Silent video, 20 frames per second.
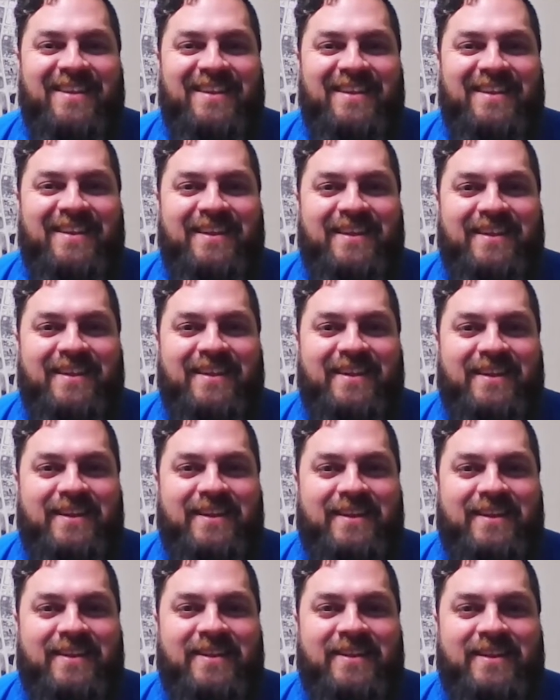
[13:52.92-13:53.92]

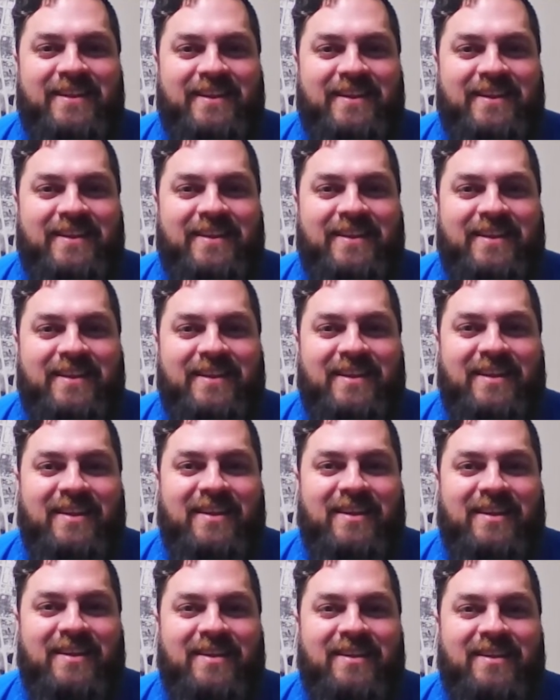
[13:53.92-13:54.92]

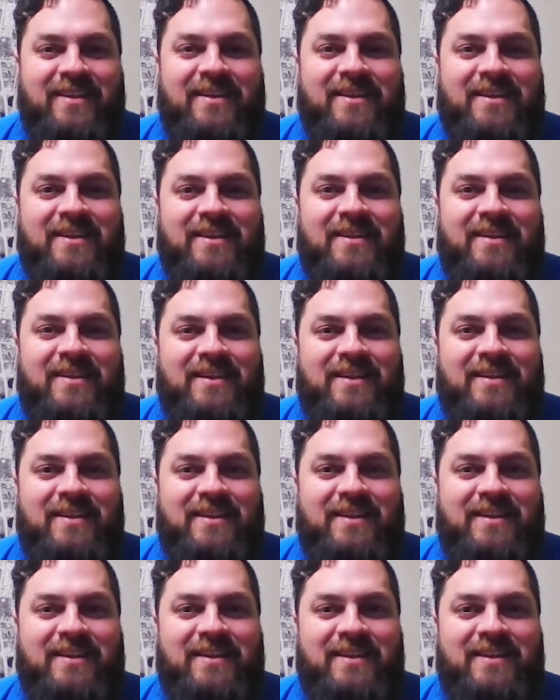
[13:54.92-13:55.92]

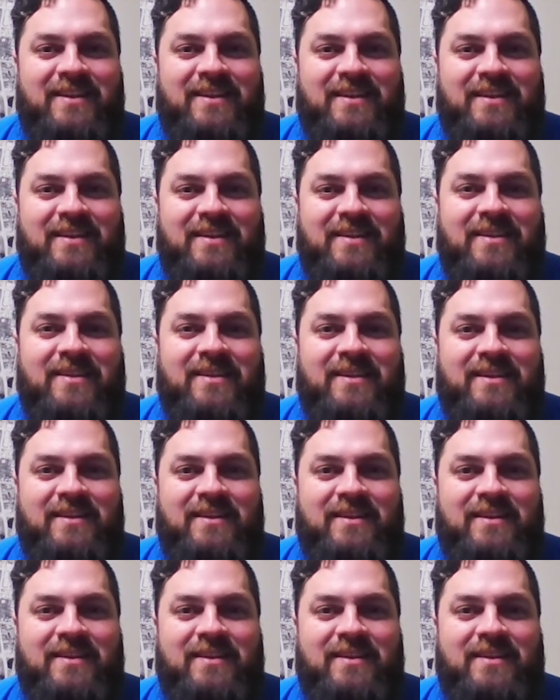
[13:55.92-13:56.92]

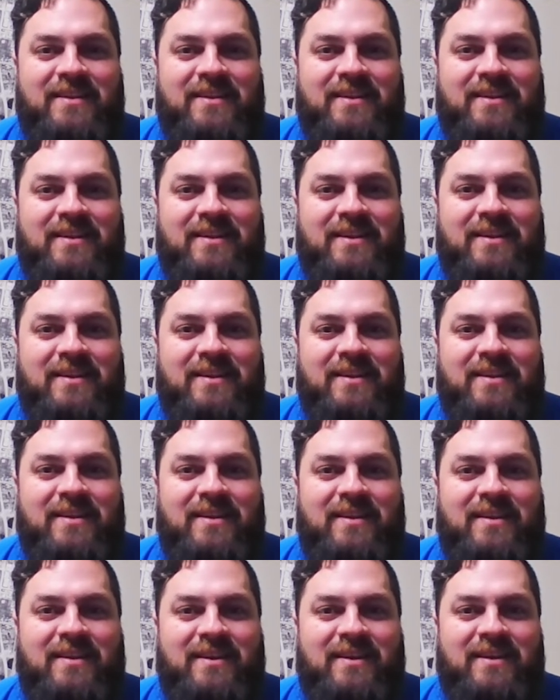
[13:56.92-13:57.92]

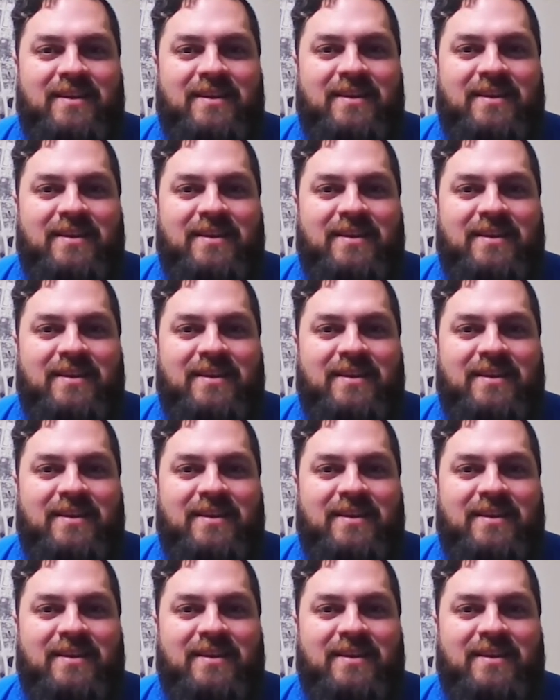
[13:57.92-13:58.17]
(not speaking)